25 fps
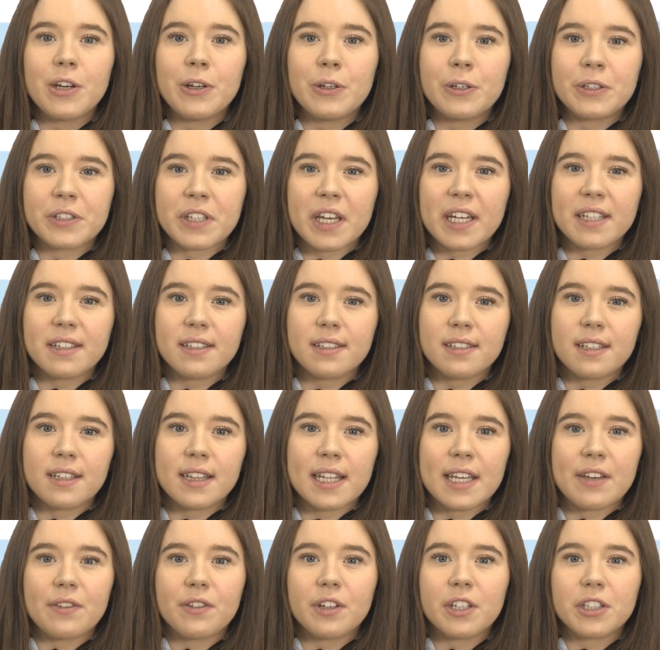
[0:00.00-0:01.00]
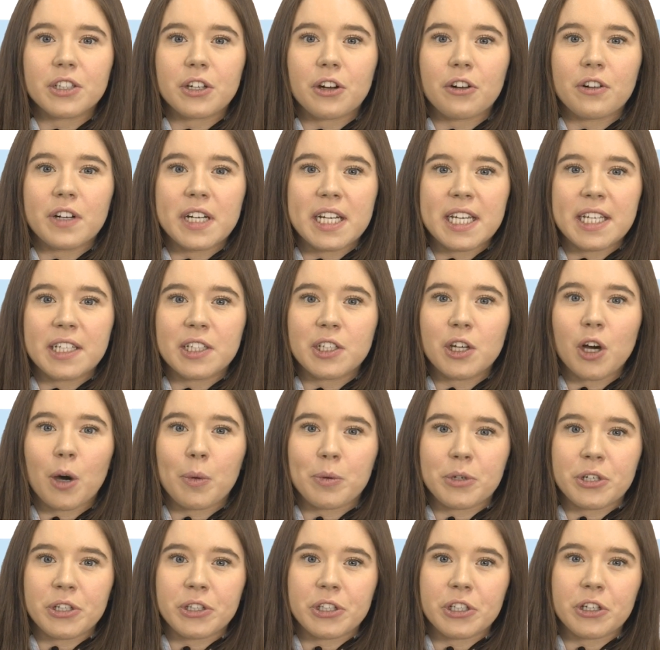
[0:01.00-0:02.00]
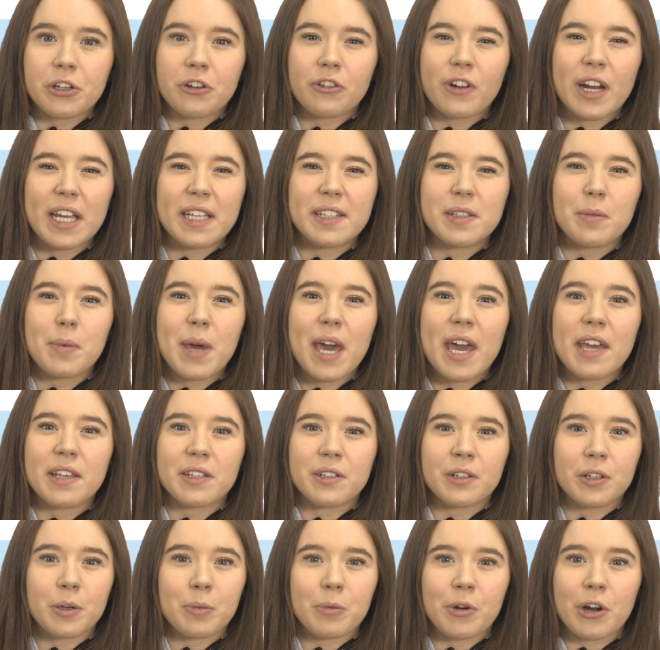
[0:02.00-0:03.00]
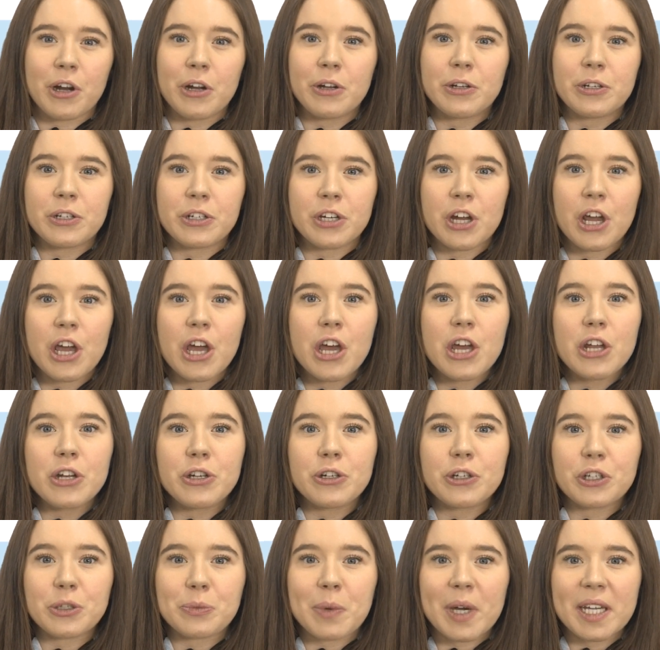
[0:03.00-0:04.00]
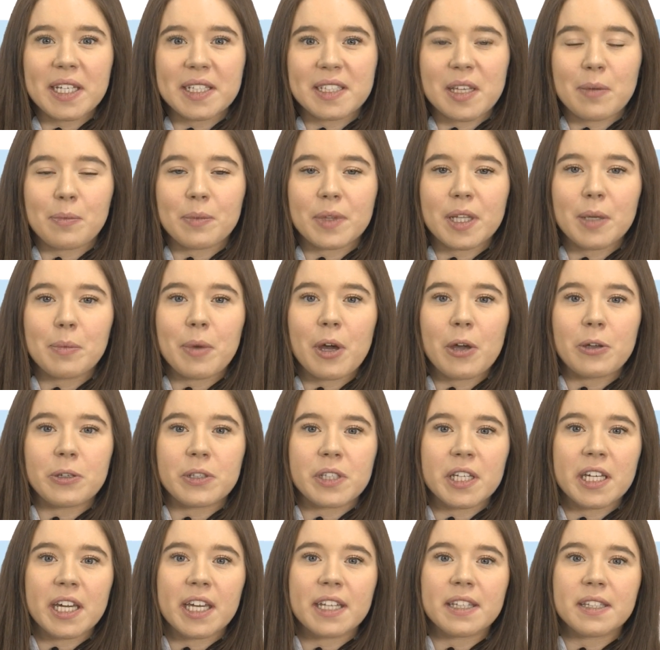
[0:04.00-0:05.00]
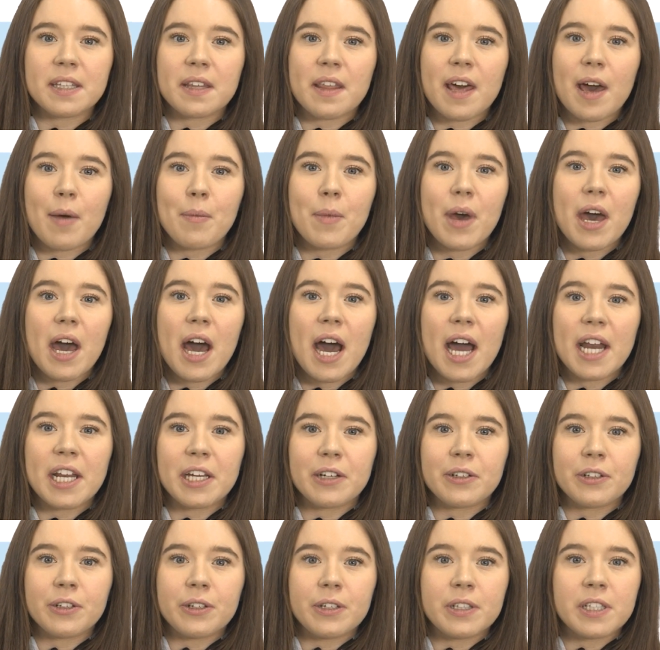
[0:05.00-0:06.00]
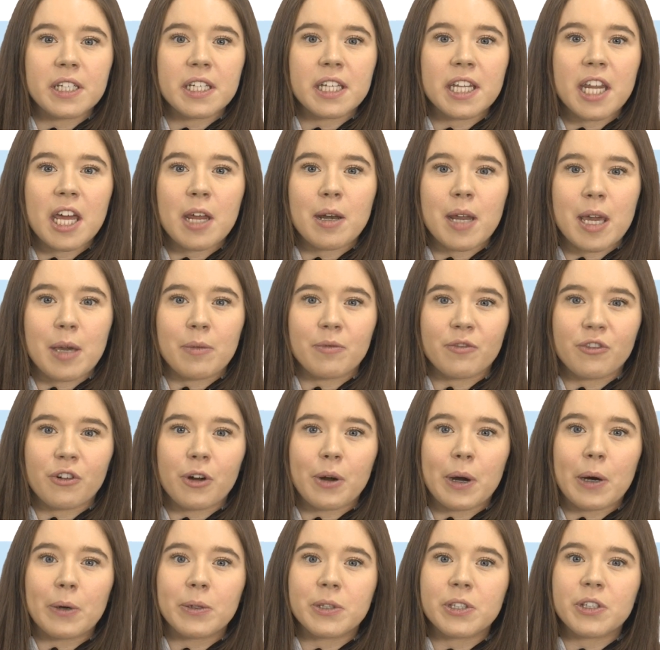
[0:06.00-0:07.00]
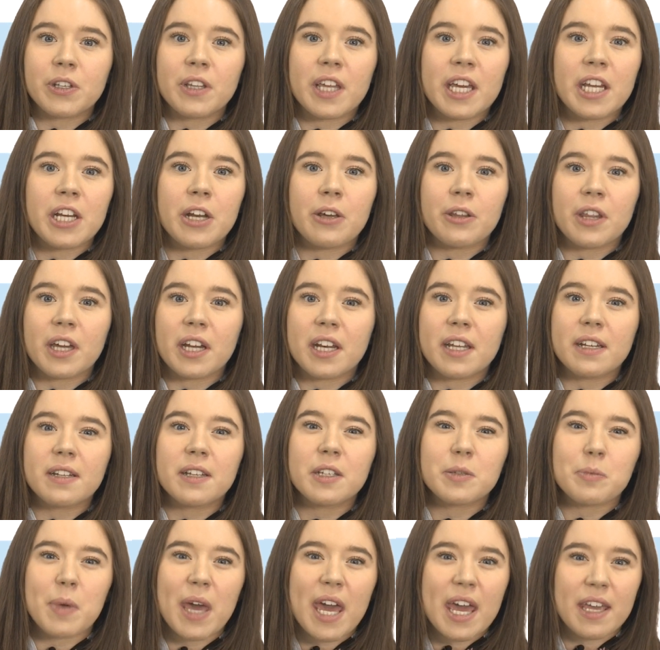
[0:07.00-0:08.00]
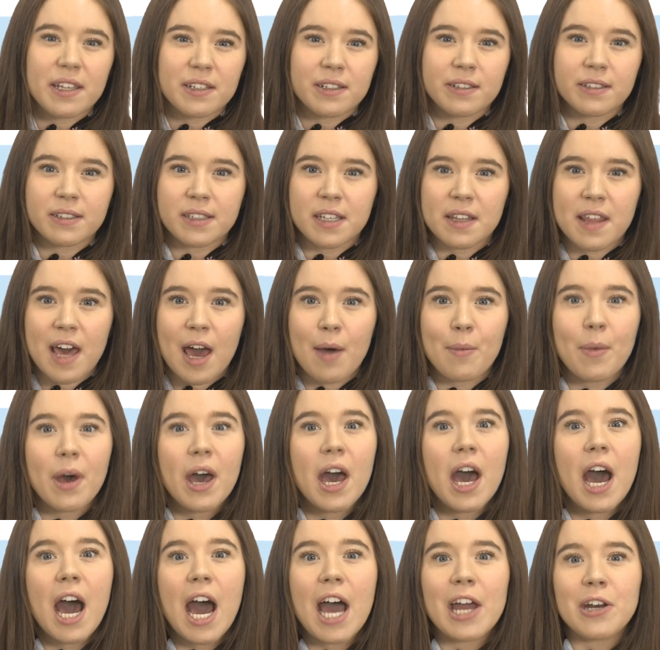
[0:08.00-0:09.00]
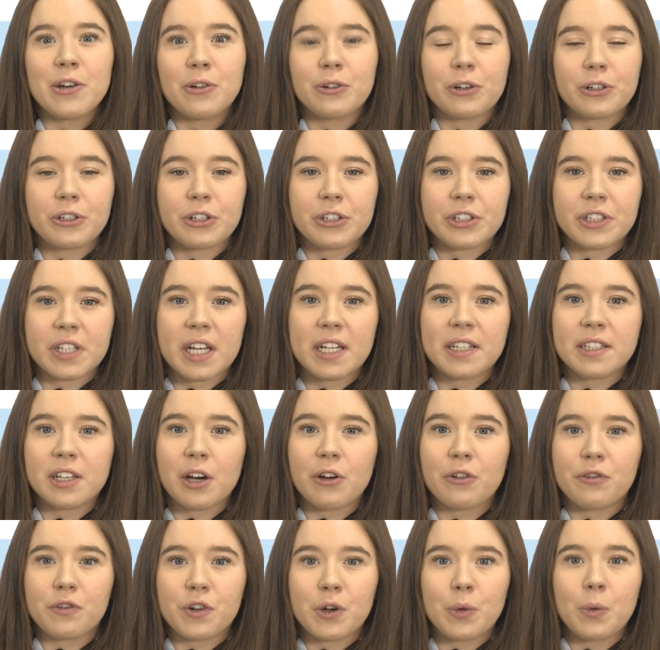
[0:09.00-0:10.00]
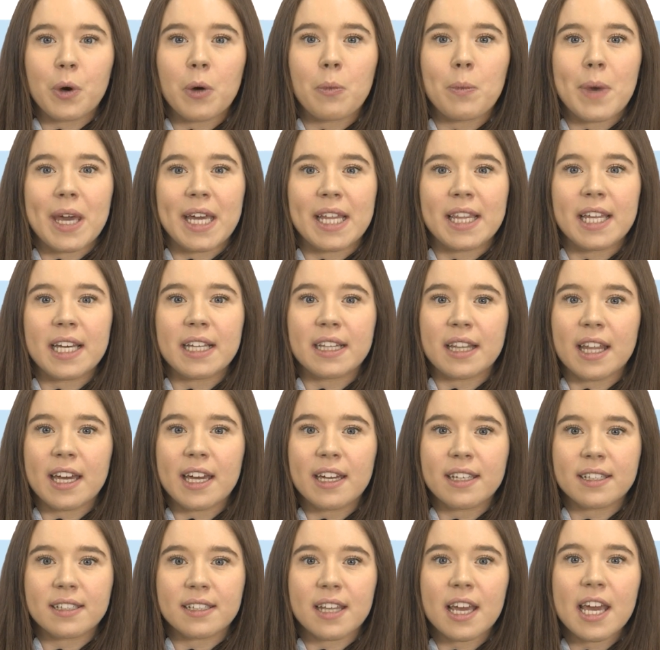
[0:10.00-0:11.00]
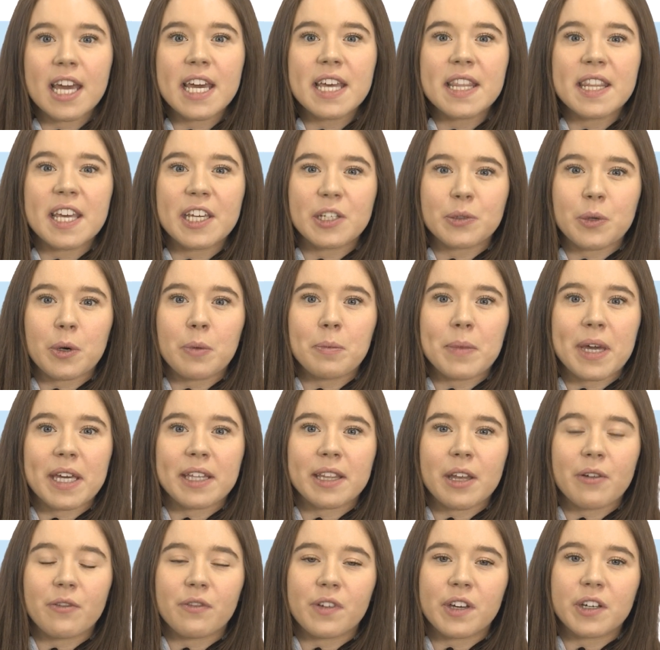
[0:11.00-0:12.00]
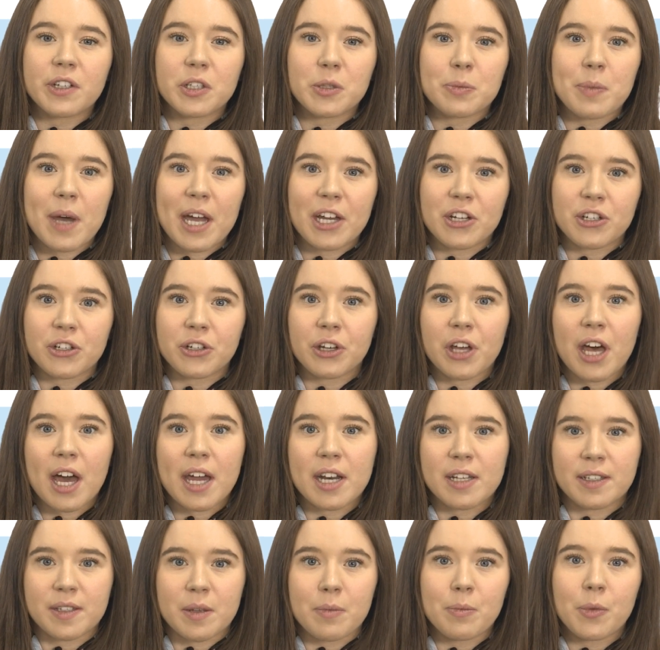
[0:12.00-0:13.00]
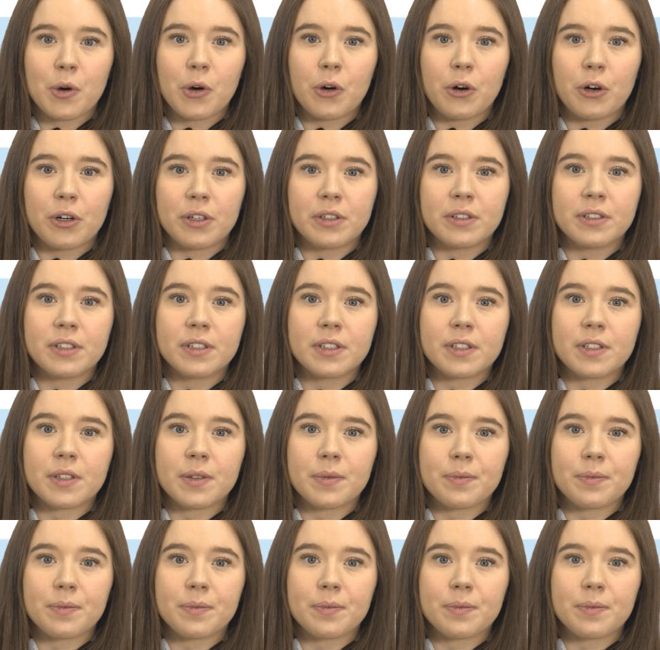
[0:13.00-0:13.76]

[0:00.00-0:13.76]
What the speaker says: Newsletters and leaflets are an easy option to create a personal approach just by simply posting it to them and including their name throughout so they know that it is personal to them and not just sent out through one mailing list. This will make them feel special and important.